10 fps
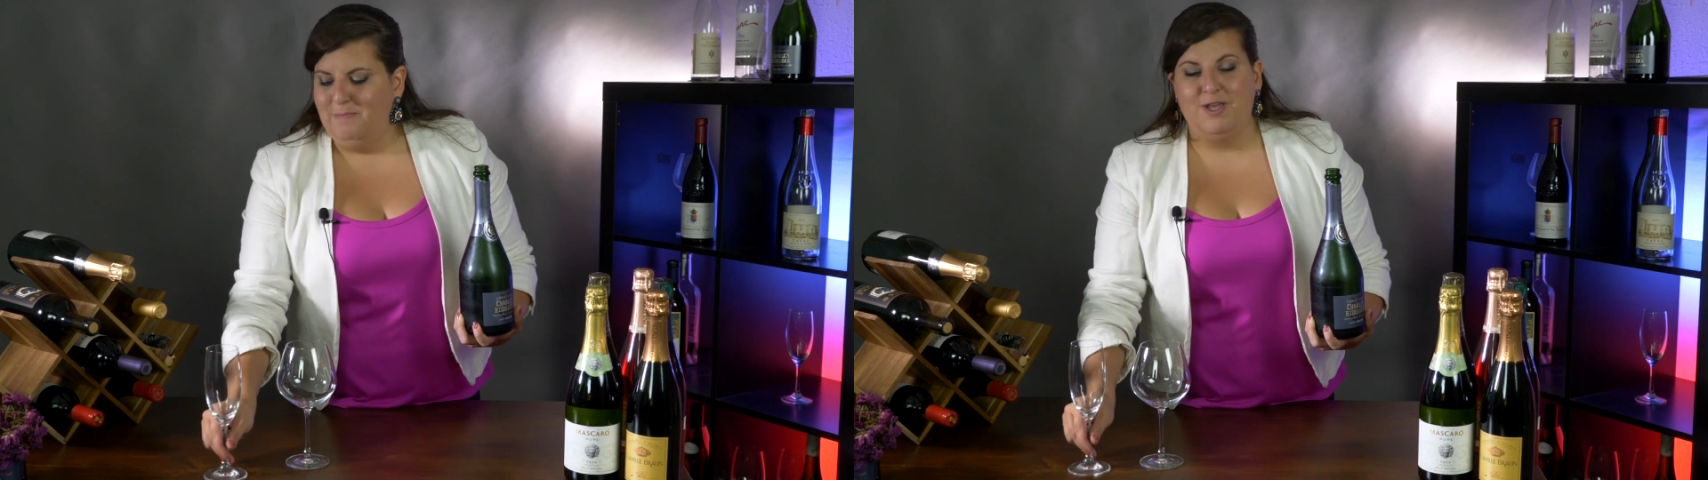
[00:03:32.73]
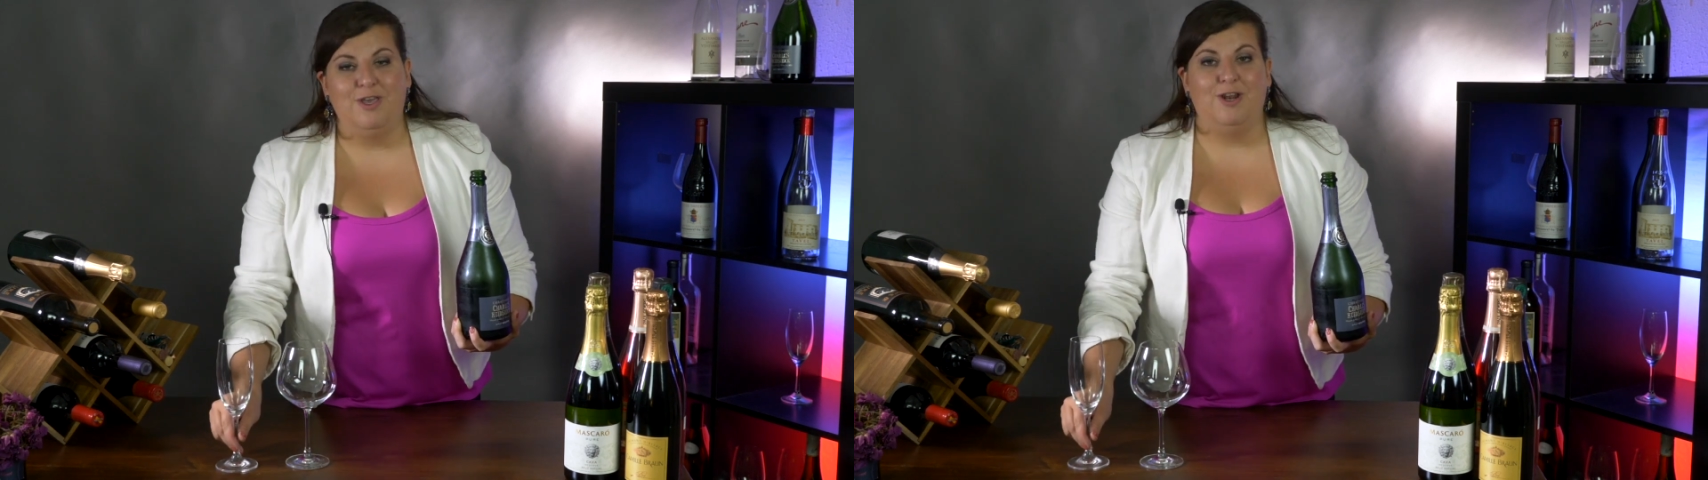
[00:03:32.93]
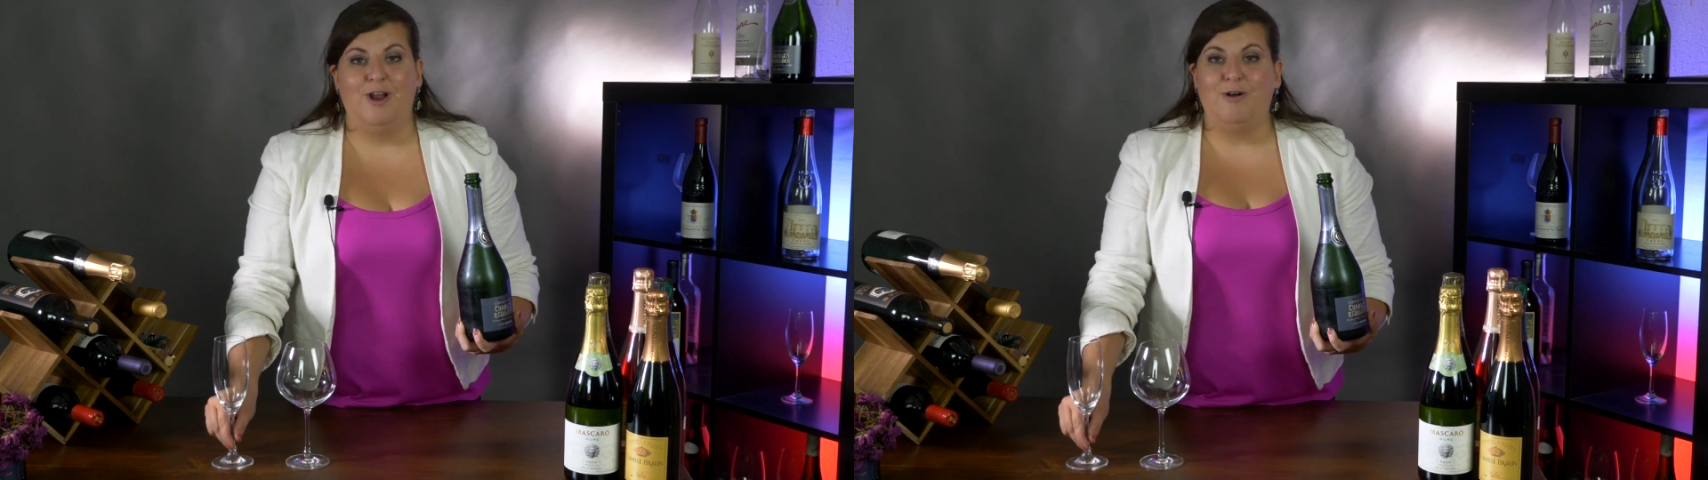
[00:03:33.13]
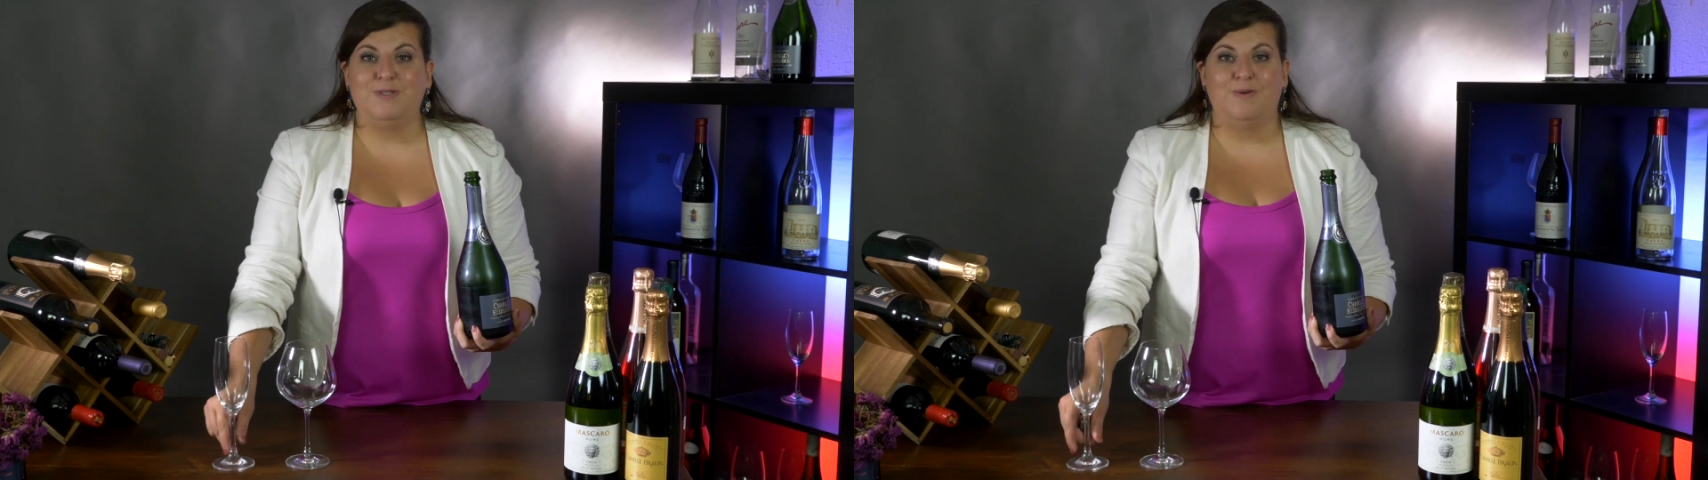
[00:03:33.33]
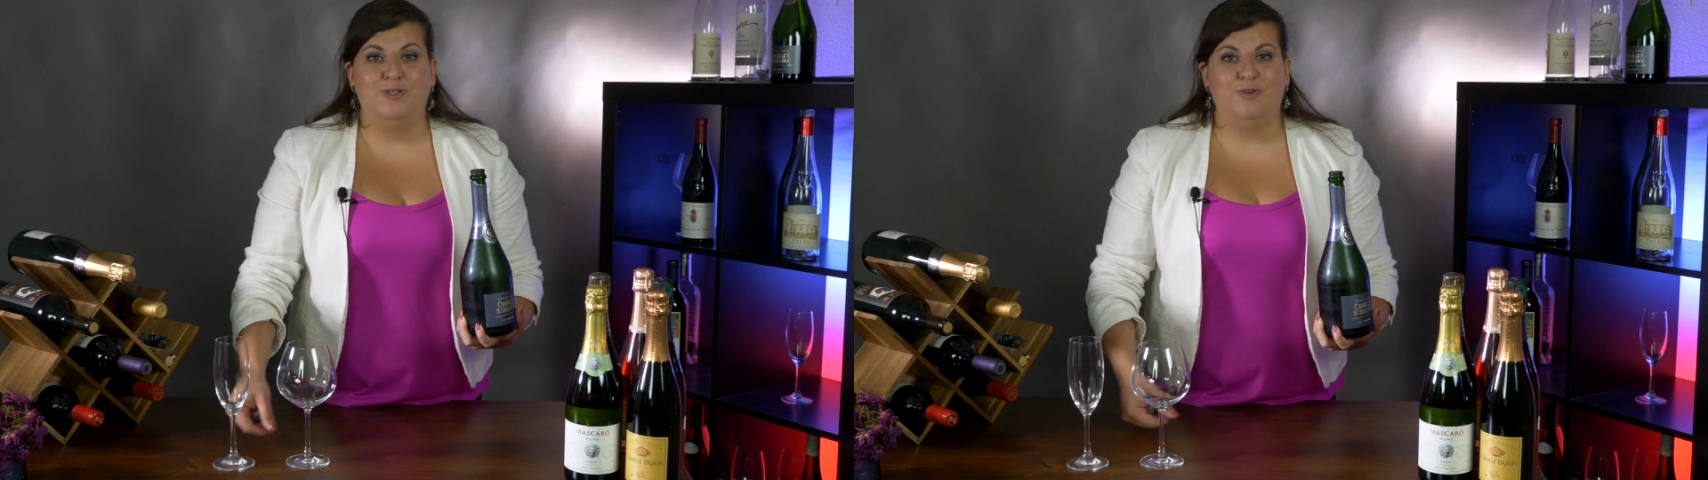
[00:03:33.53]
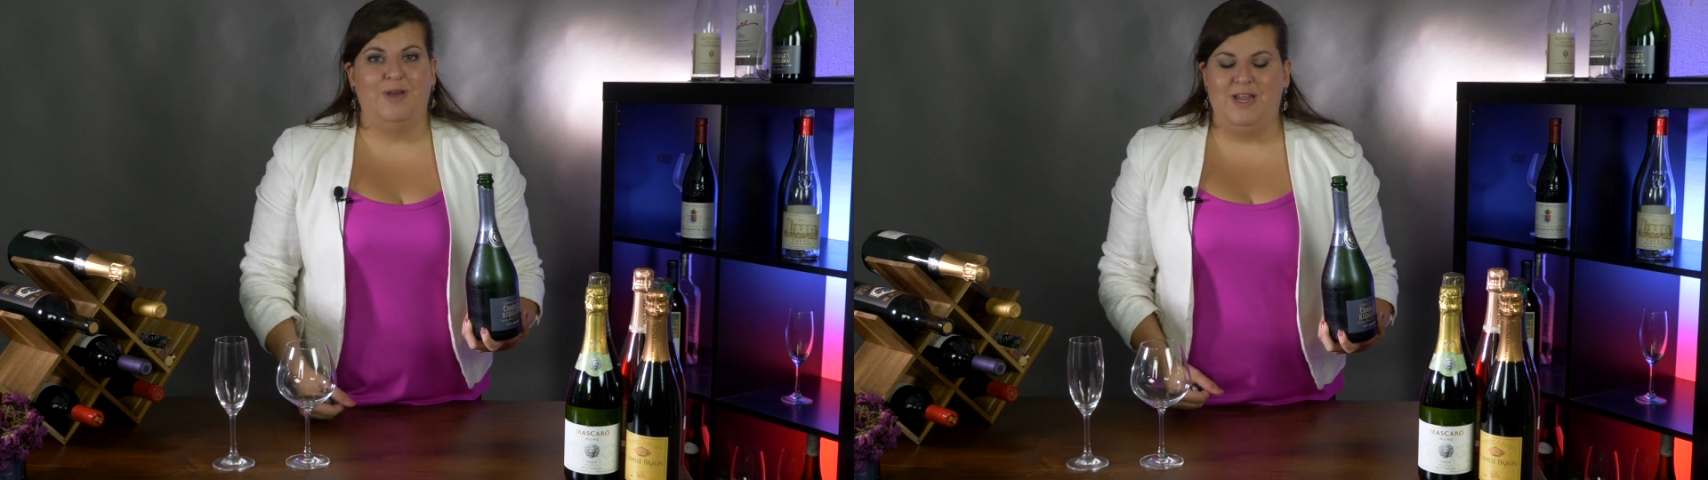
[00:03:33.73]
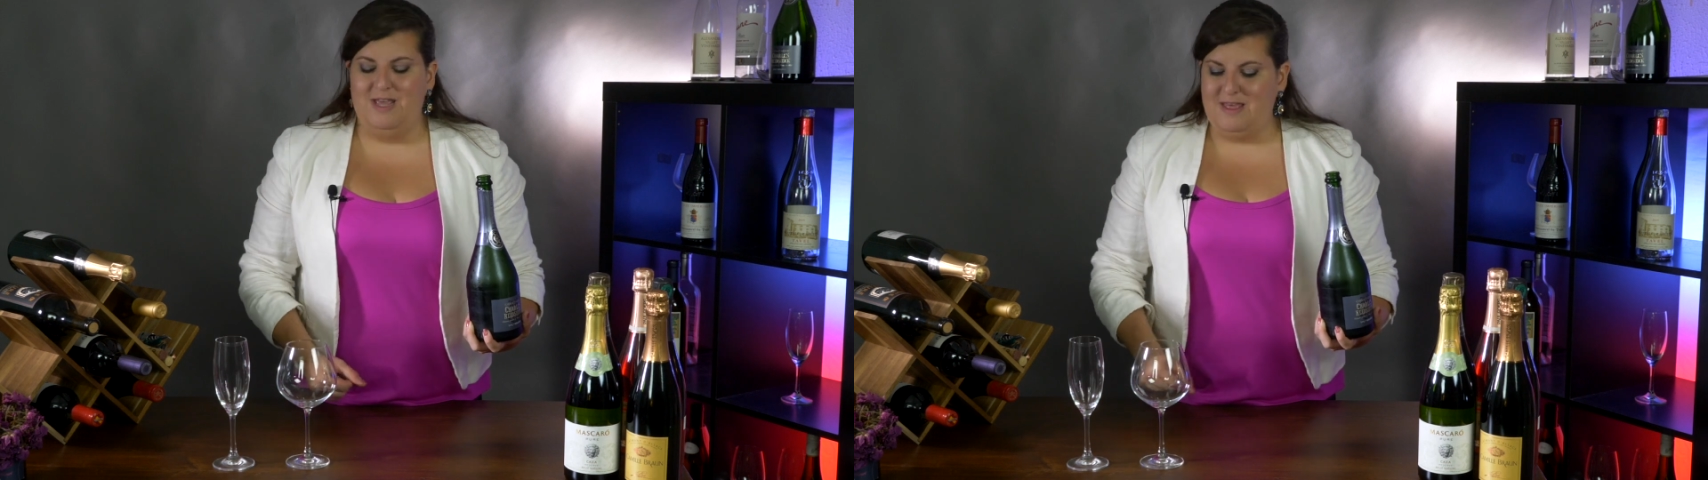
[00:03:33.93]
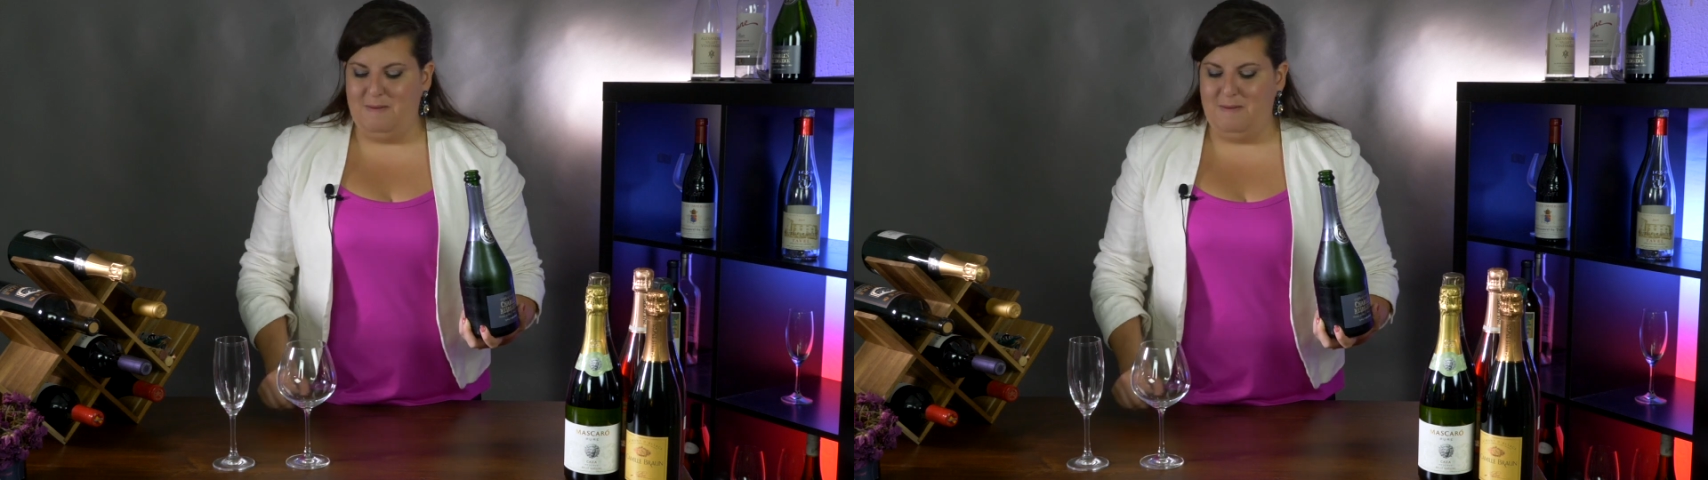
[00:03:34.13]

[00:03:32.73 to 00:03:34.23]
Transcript: but you can also enjoy it in